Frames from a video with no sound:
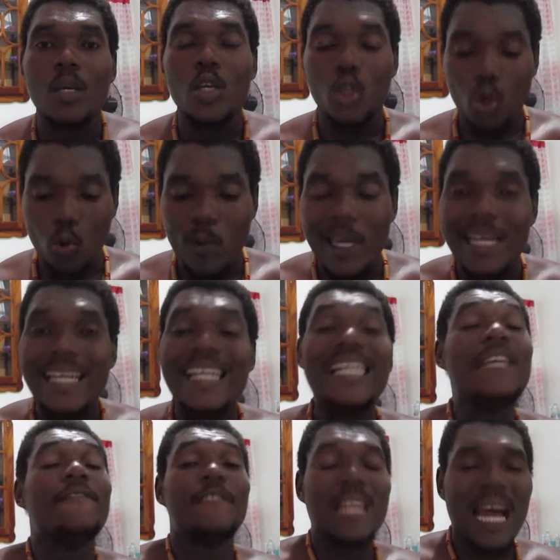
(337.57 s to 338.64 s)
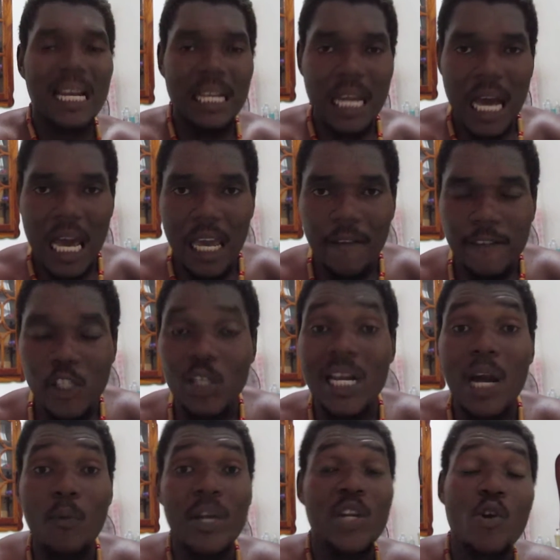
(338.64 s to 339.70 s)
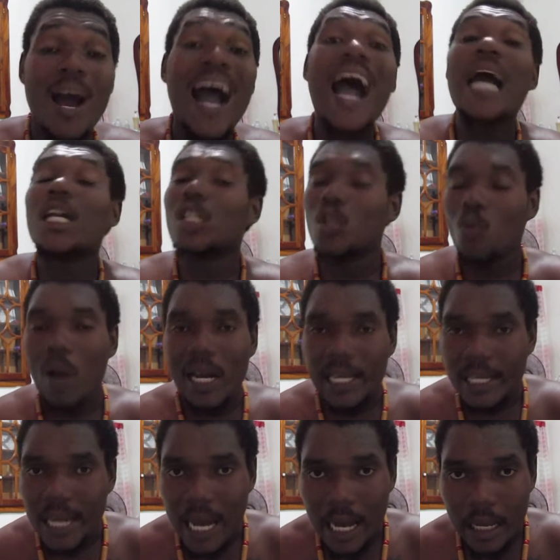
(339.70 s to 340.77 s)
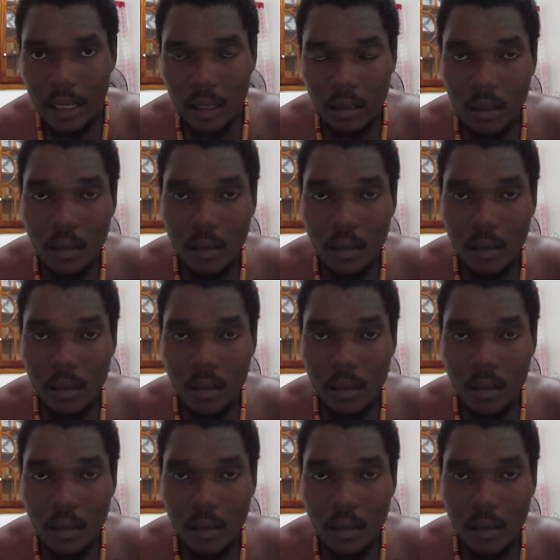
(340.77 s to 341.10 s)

You will live that life so that when you actually die,